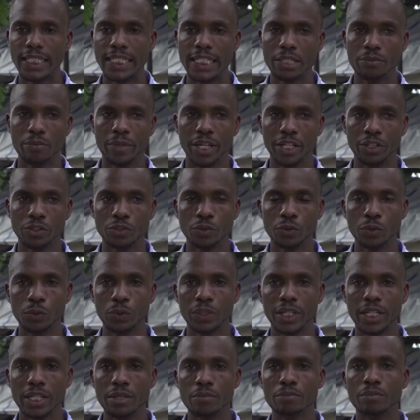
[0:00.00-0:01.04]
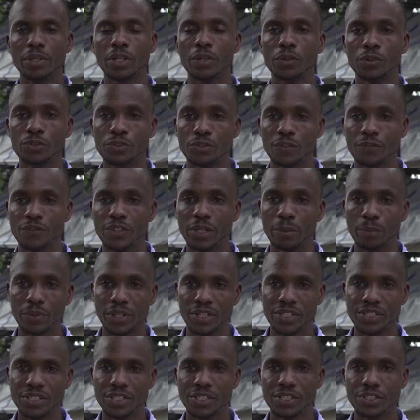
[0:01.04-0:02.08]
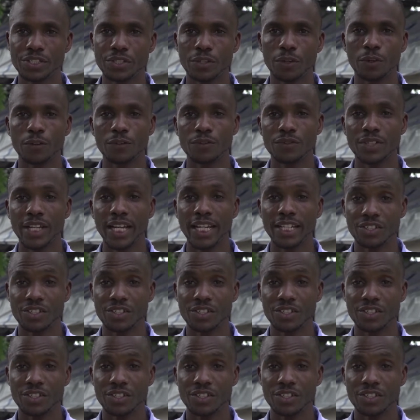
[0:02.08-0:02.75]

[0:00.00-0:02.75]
in Maiduguri because of the presence of the